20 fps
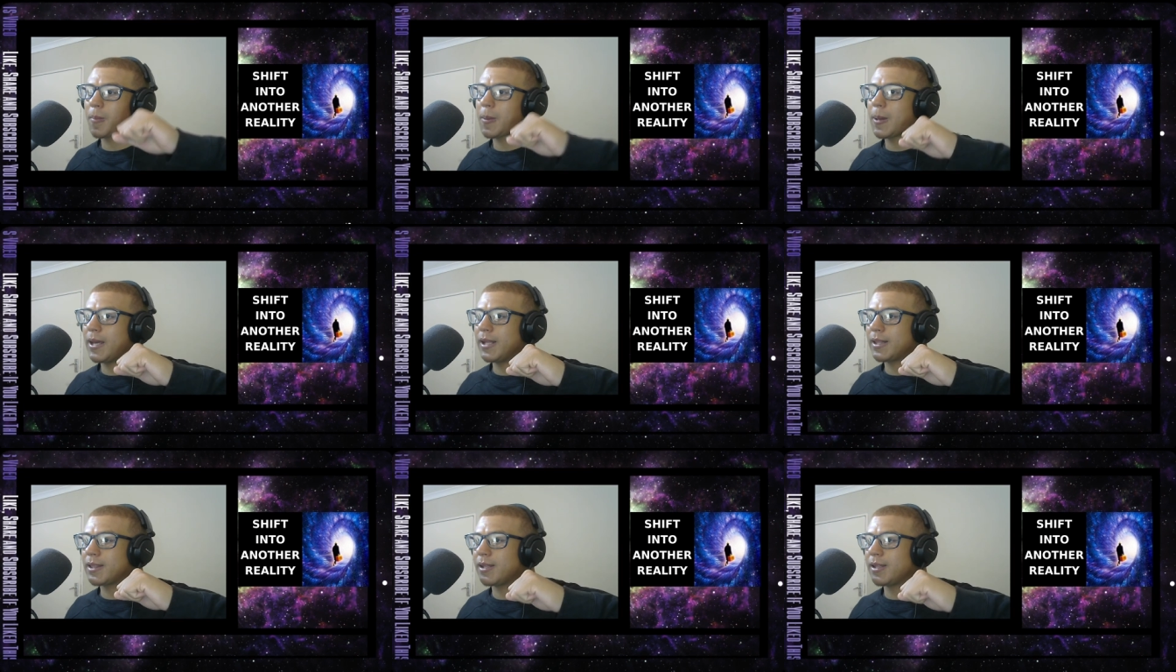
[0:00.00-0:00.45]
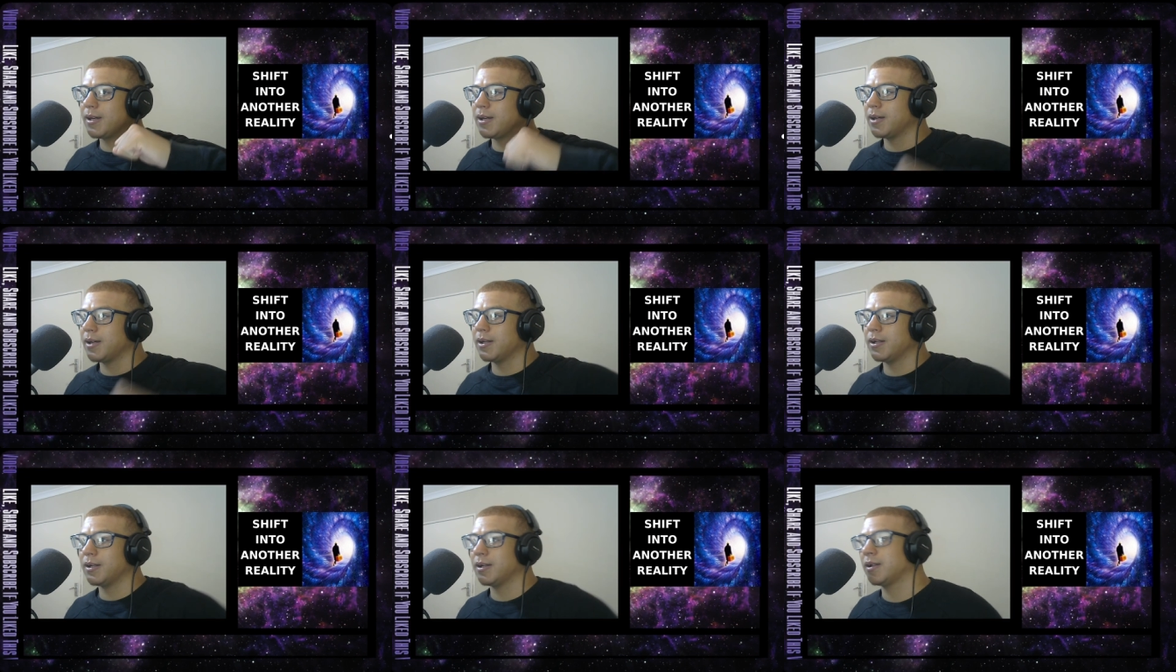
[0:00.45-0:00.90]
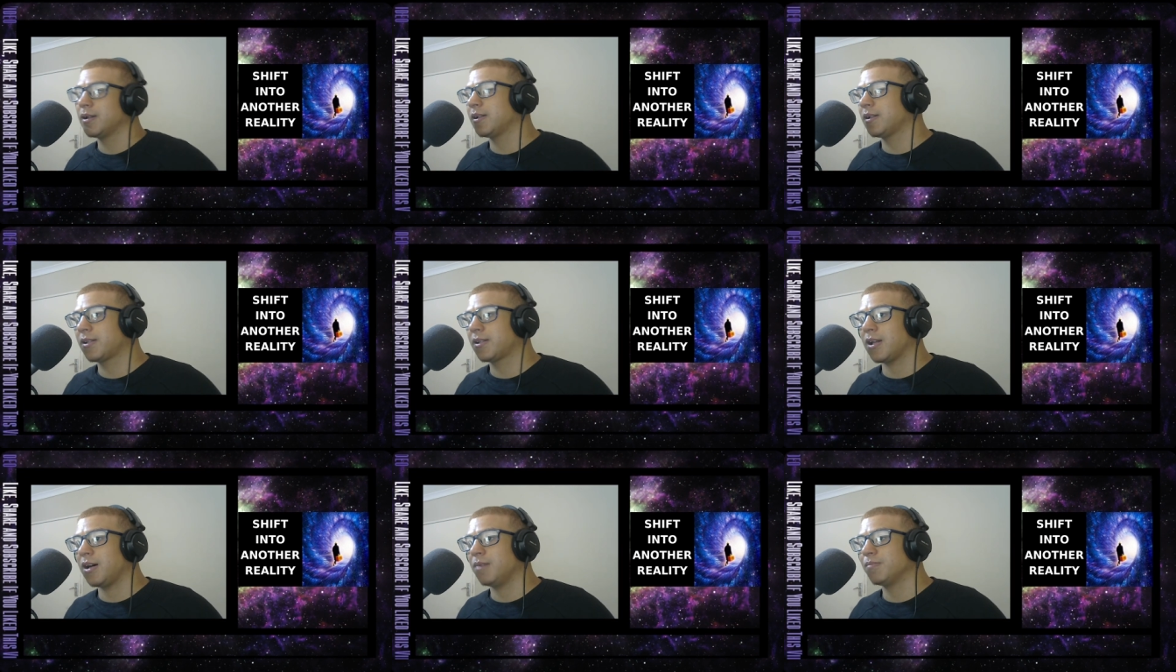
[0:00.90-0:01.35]
hit the
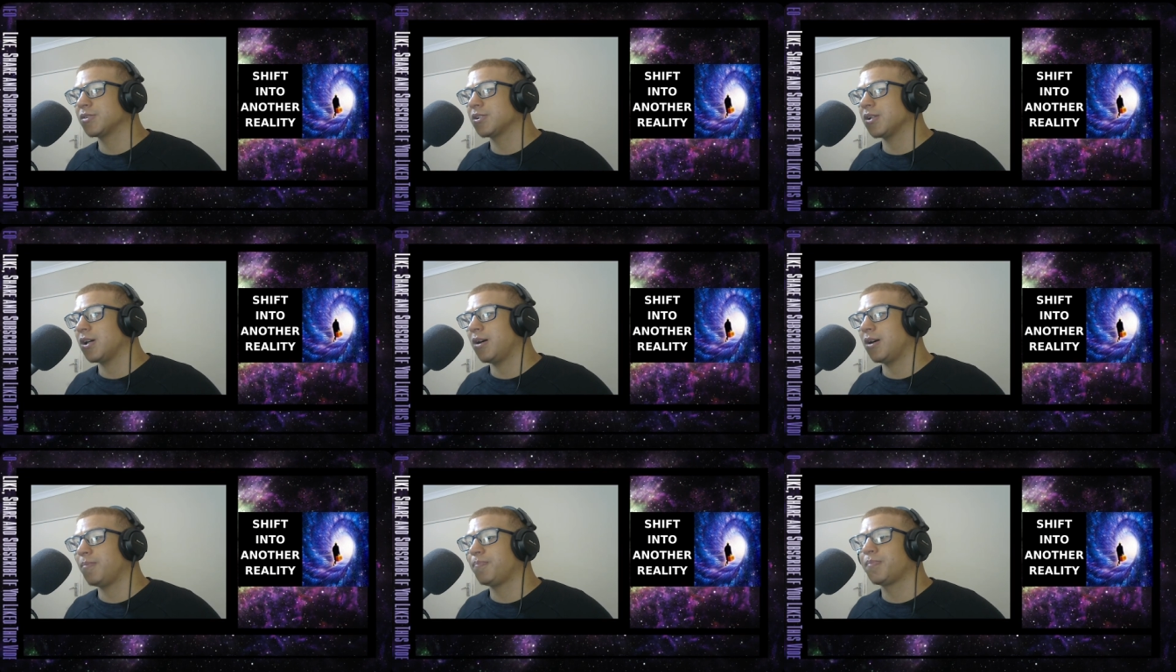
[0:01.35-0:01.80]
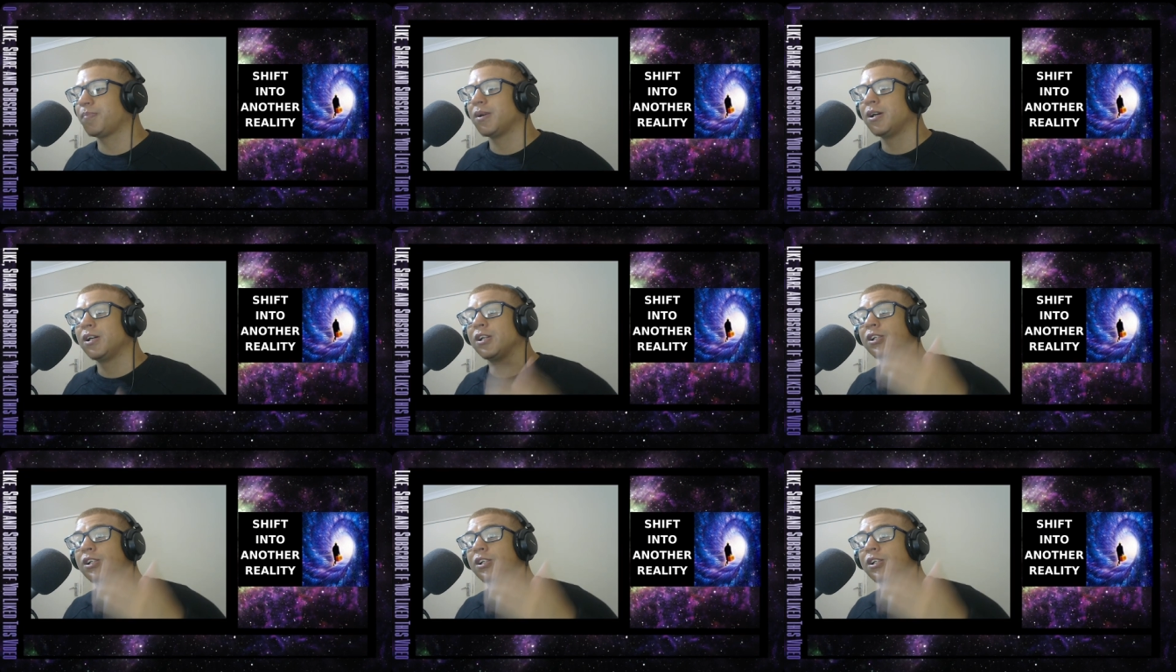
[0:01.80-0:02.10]
thumbs up,